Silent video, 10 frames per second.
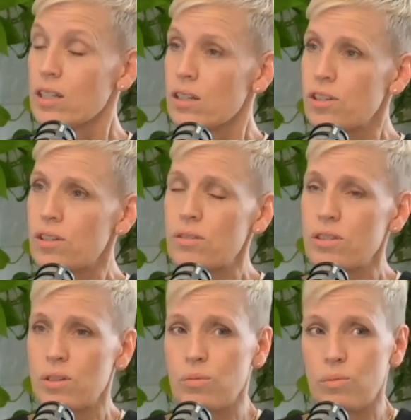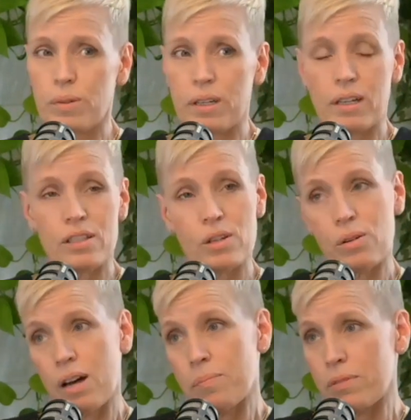Sure. So
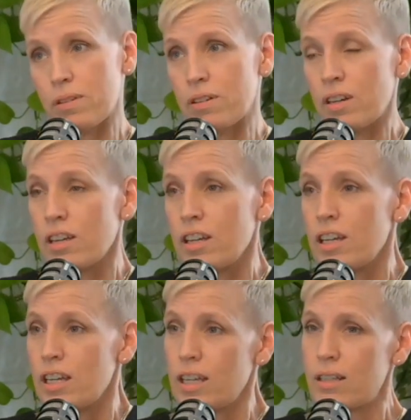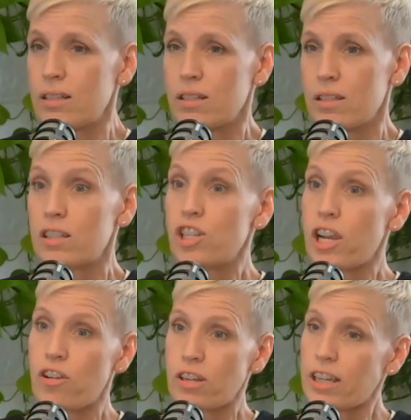Upper is the
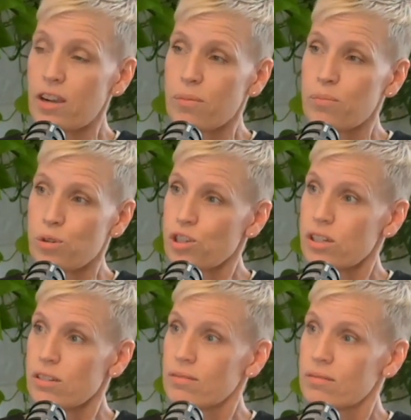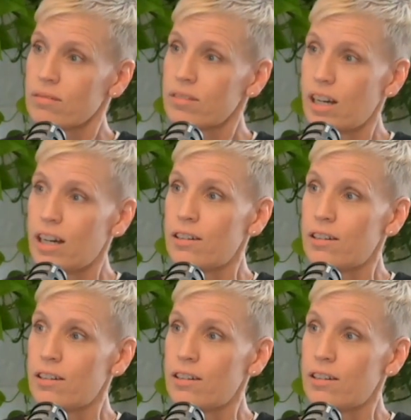charity care portion of